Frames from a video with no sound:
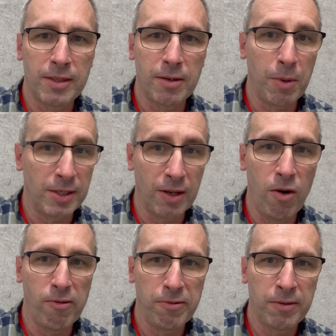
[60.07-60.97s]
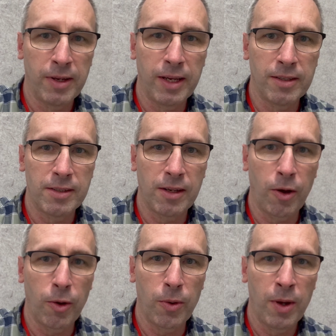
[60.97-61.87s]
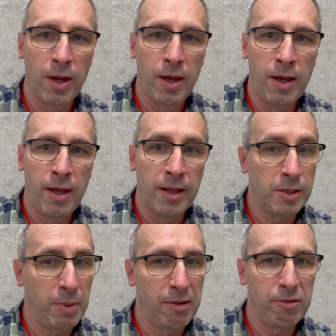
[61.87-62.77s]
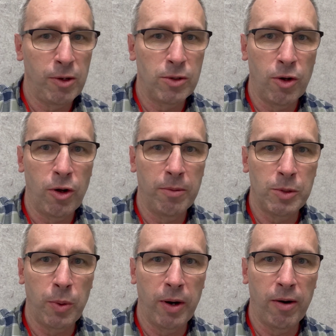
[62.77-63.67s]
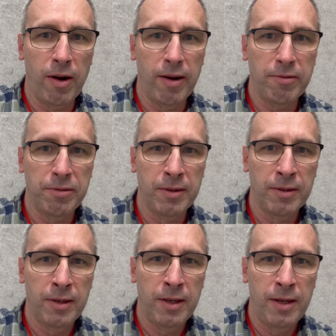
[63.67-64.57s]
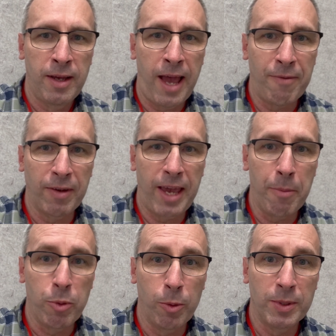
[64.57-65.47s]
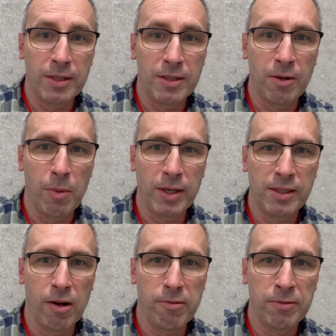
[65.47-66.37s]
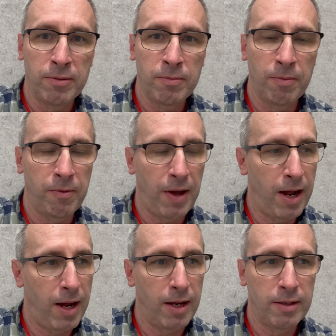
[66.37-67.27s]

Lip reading: to myself, and so there's been a few times where I've haven't kept promises to myself, far